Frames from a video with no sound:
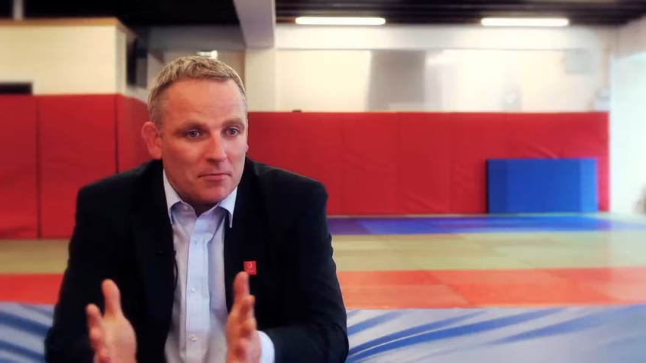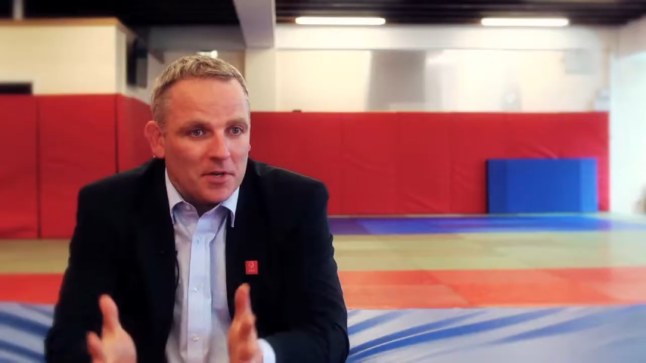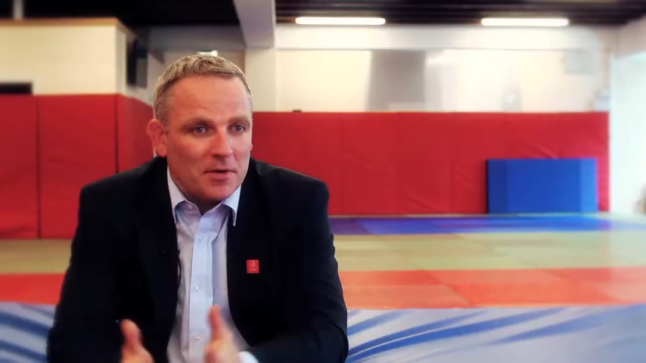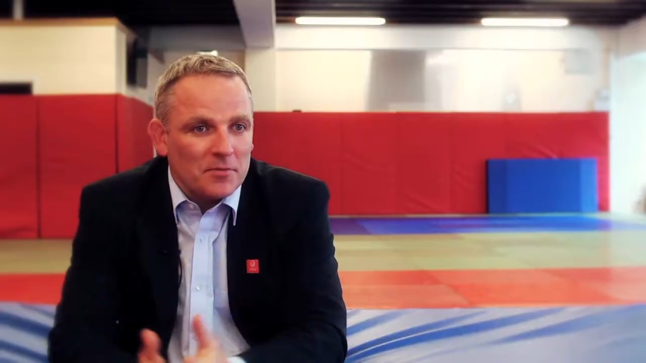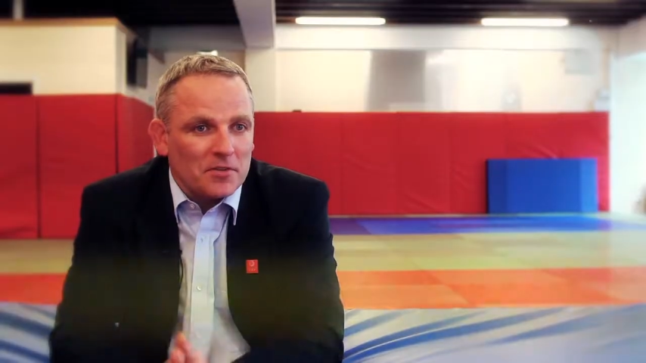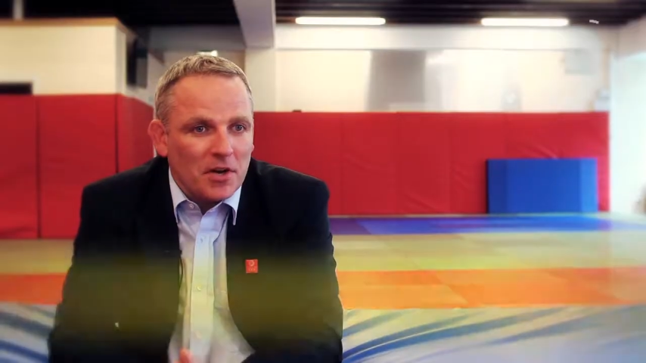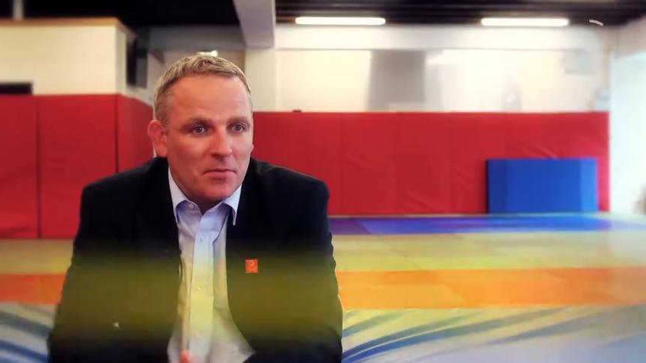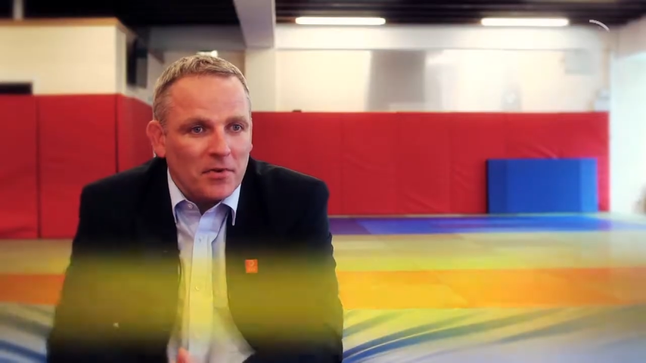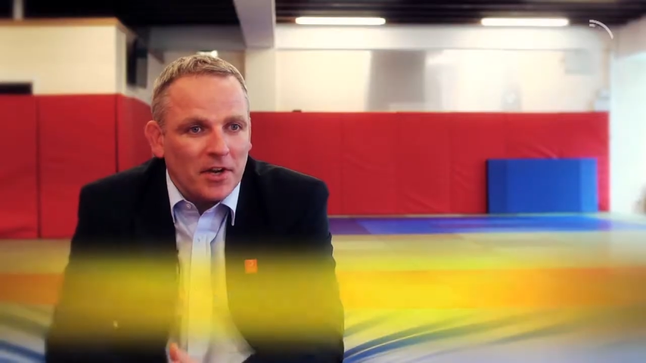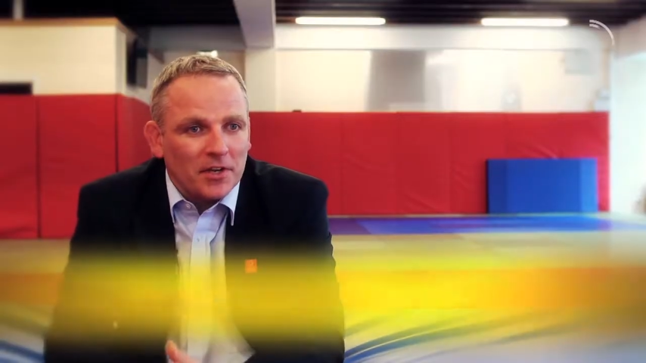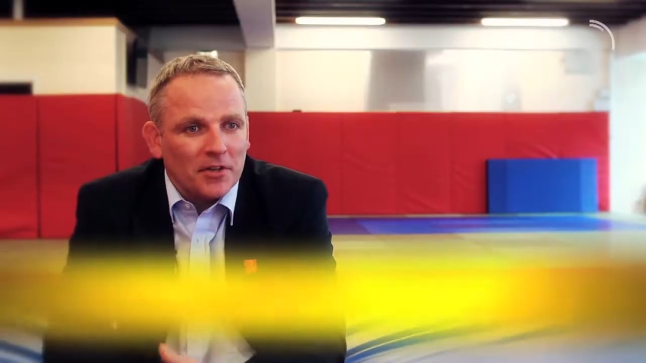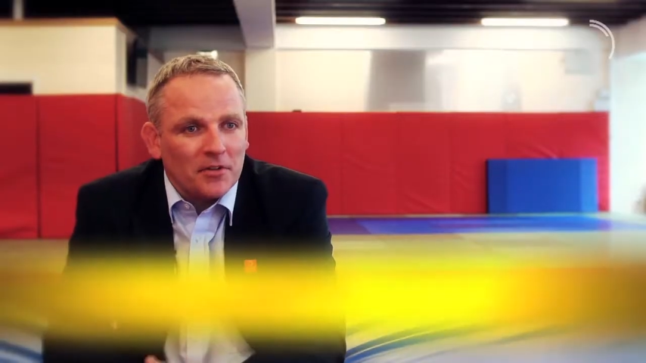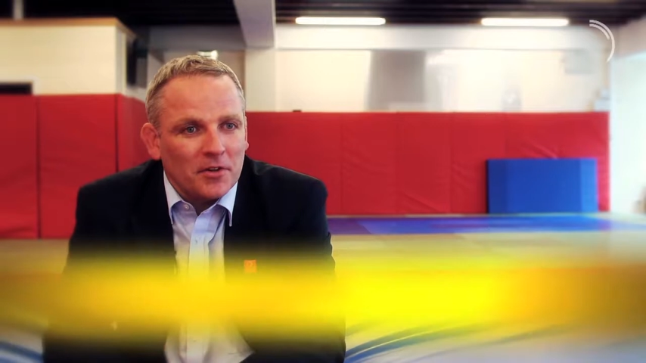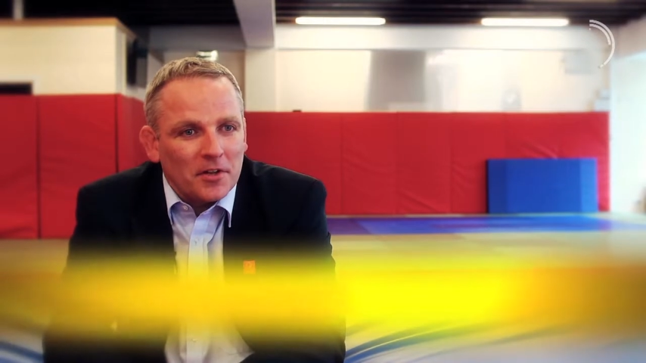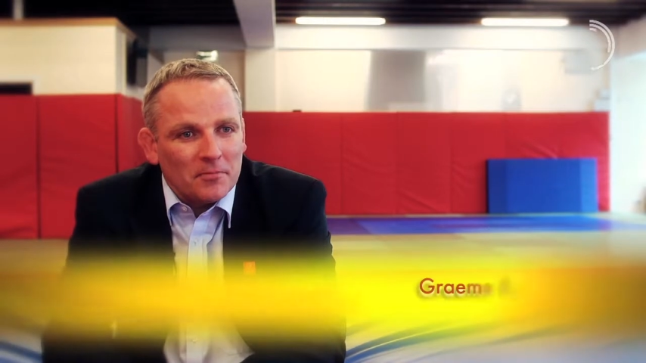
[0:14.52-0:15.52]
My name is Graeme
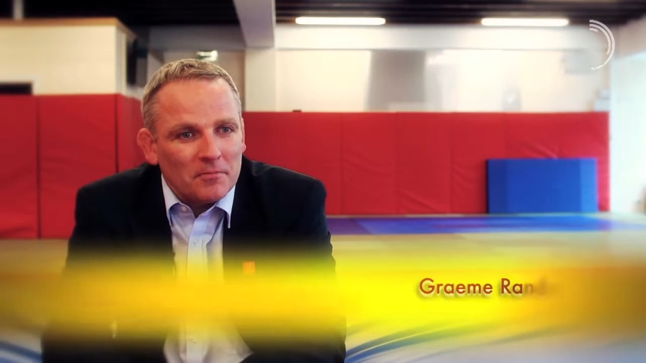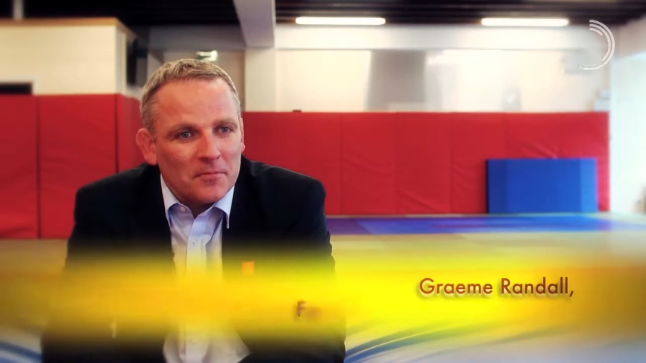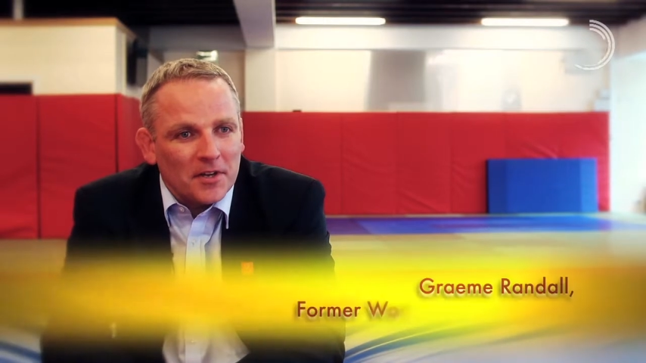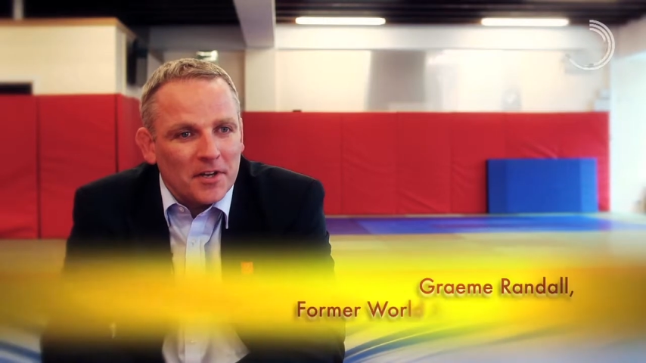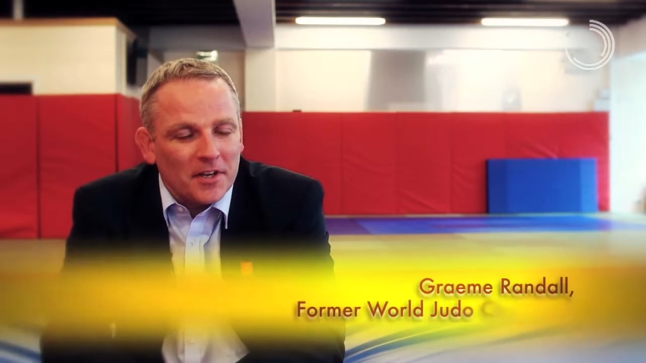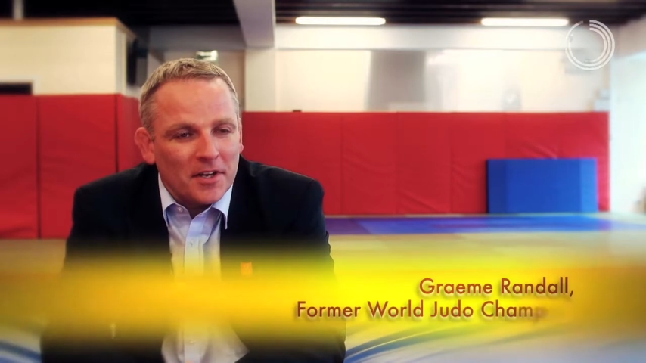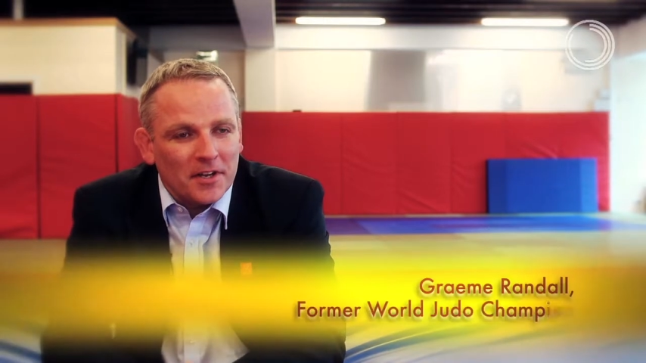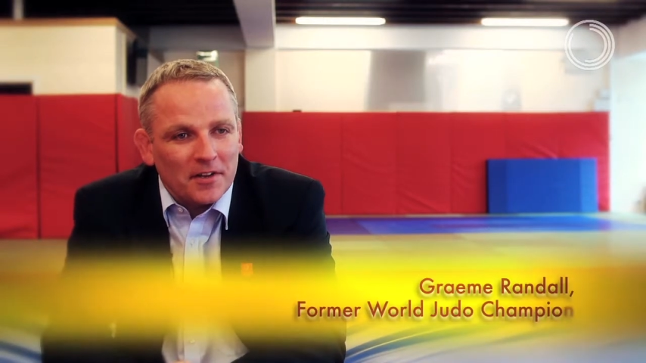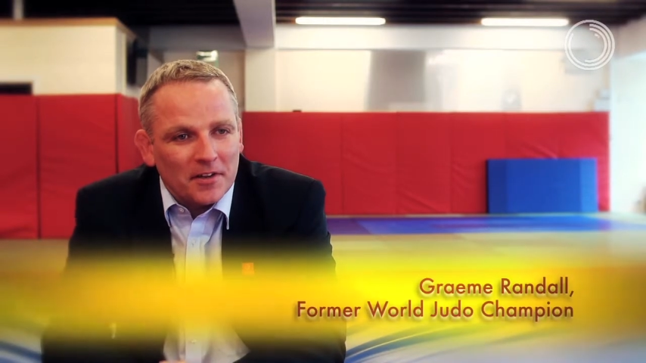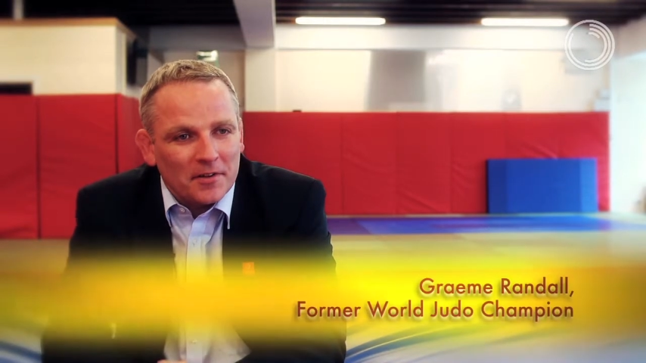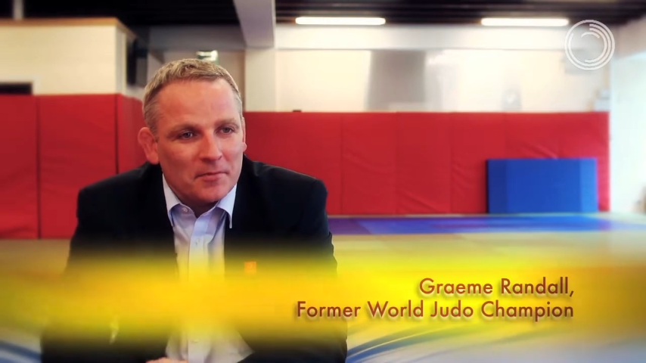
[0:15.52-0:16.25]
Randall, I'm, uh,